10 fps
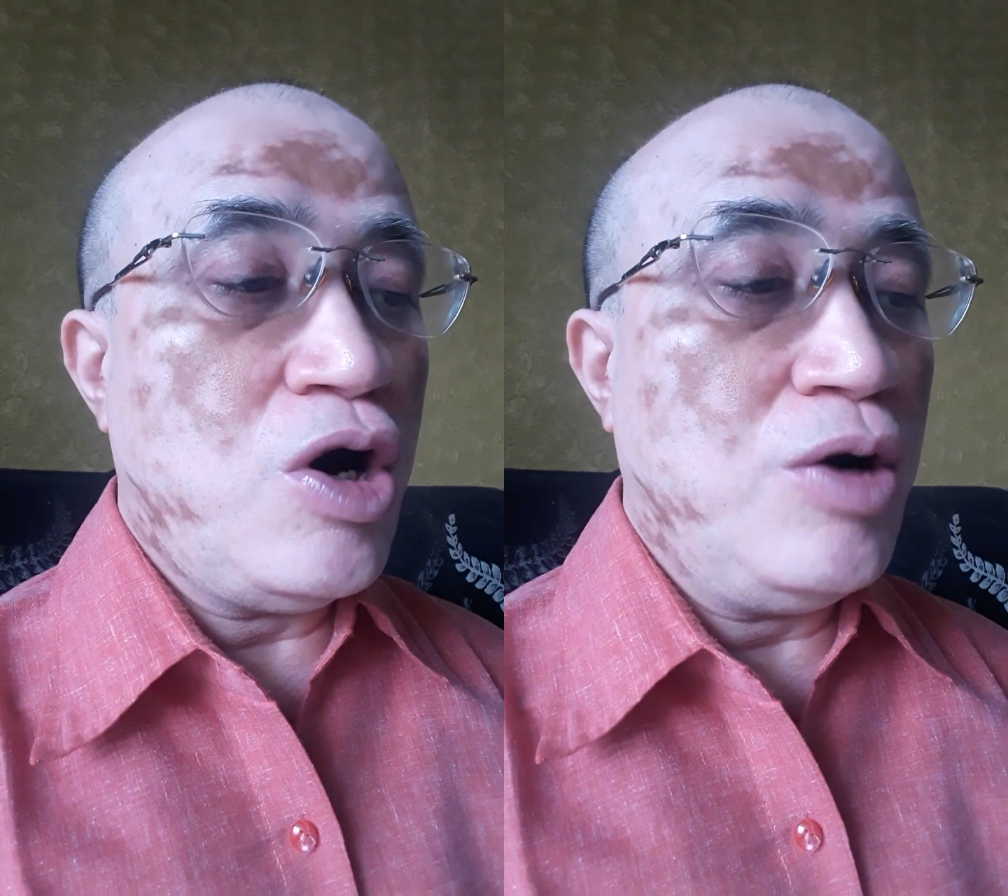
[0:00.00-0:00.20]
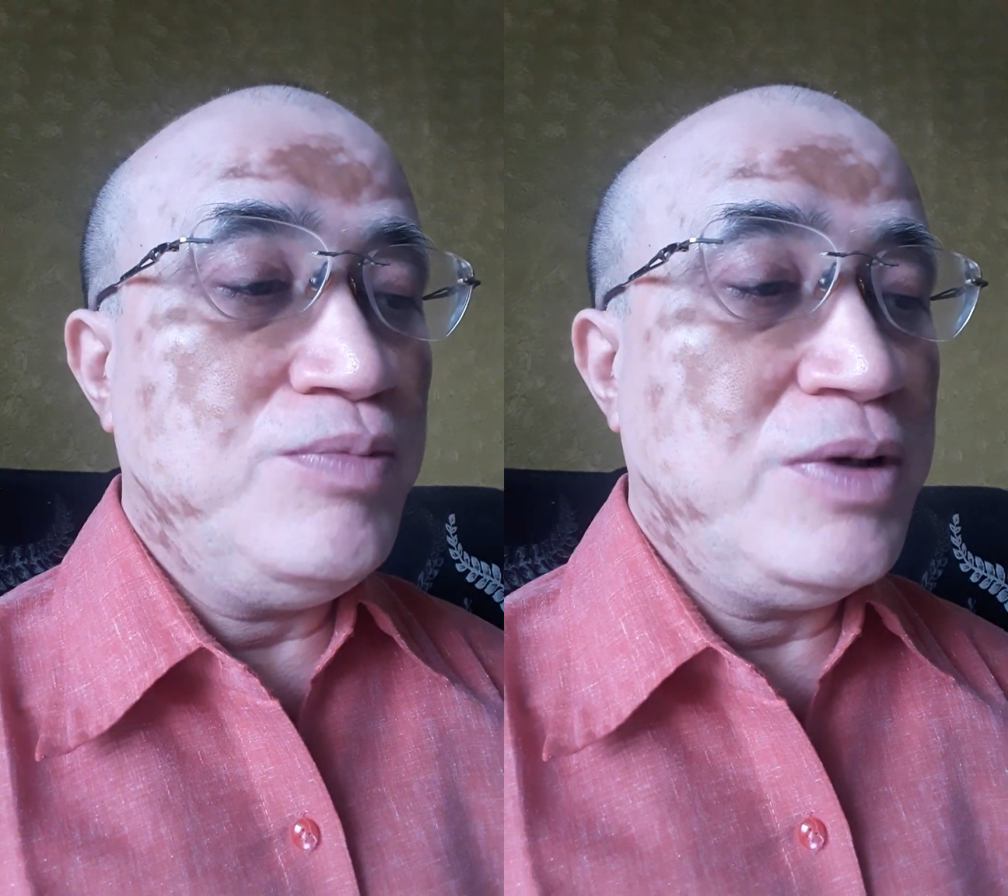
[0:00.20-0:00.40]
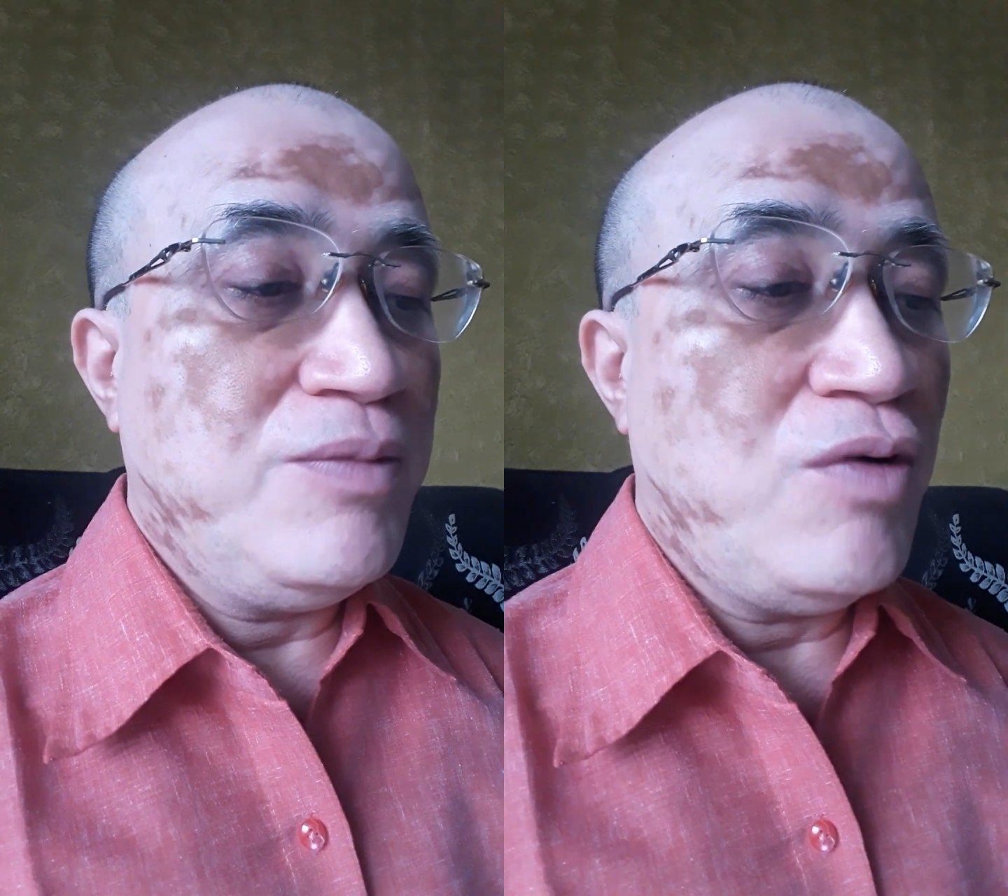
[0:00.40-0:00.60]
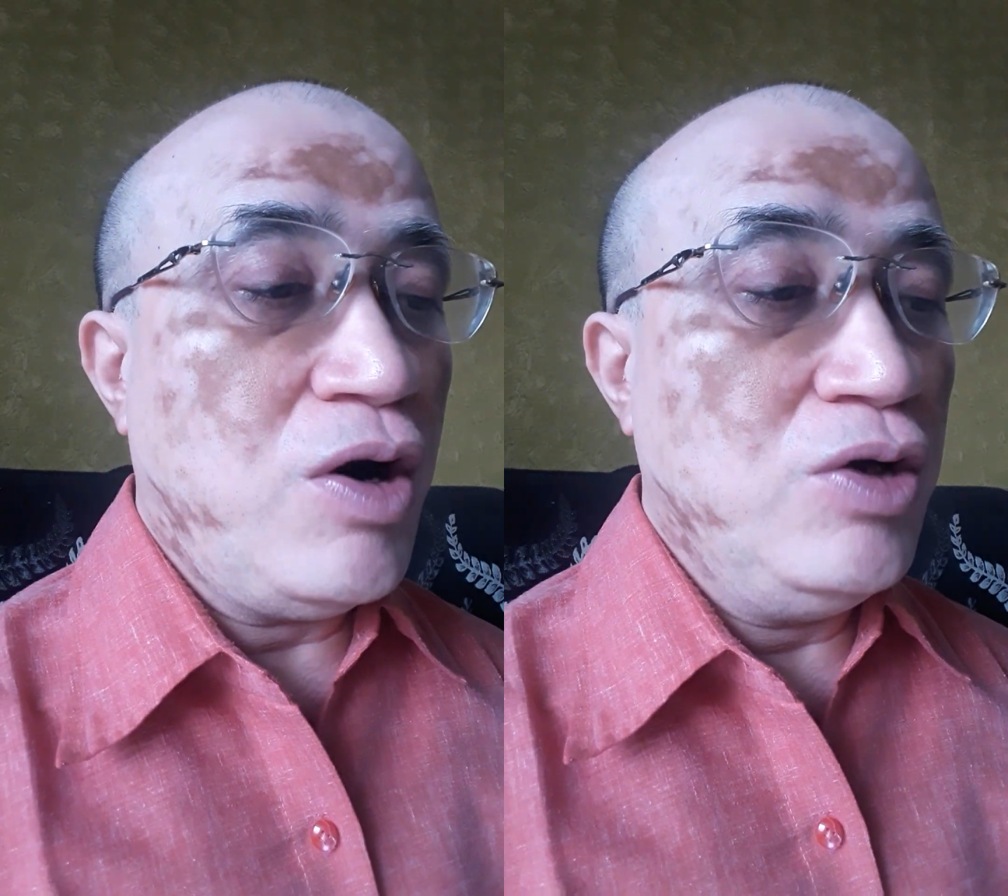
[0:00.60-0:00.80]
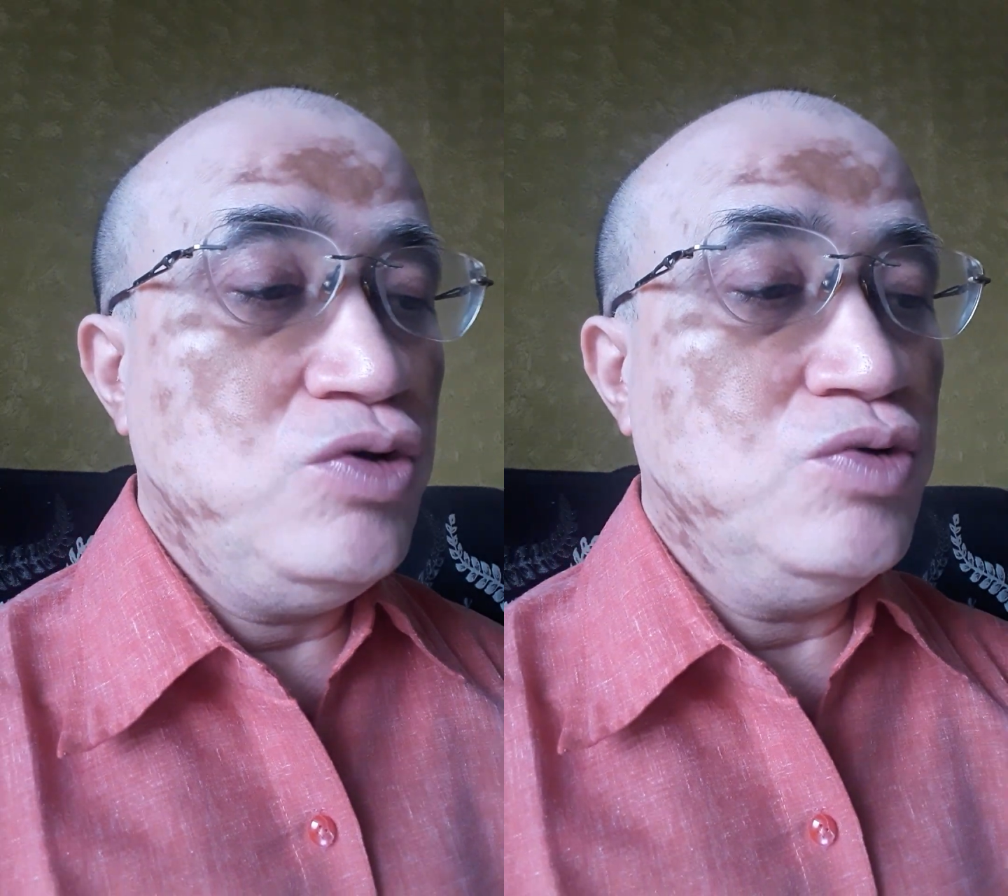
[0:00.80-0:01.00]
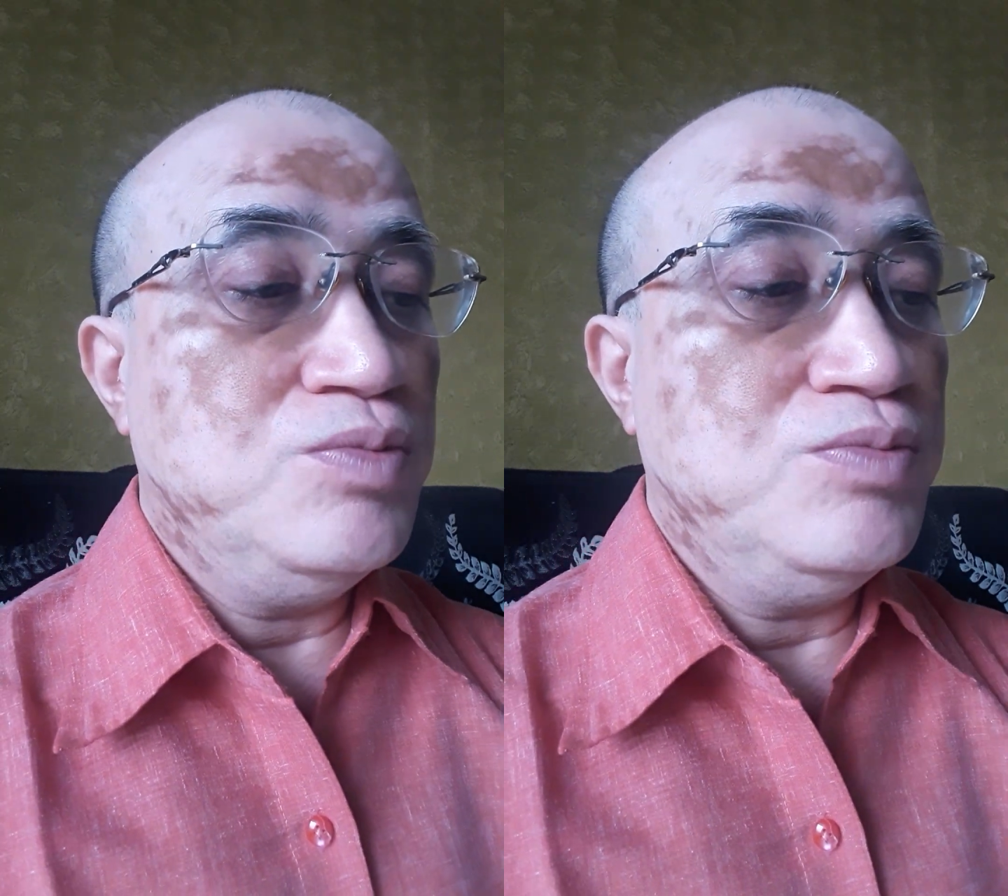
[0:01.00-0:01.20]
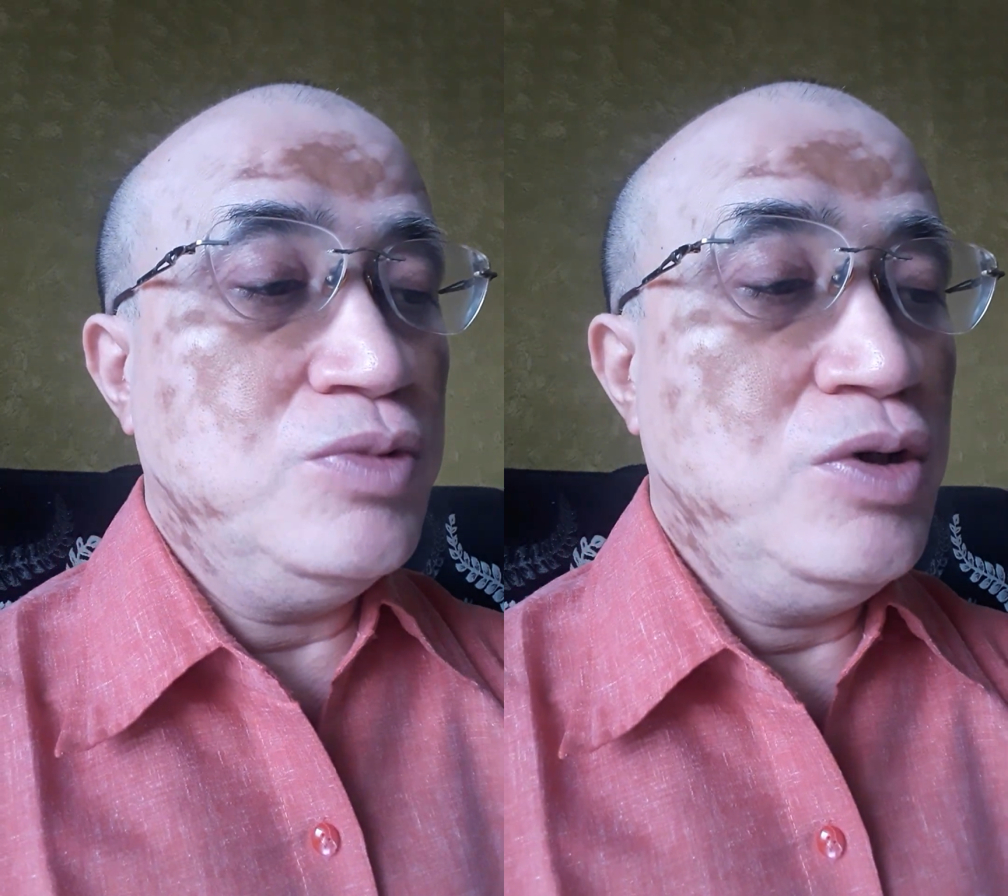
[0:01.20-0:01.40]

of the volume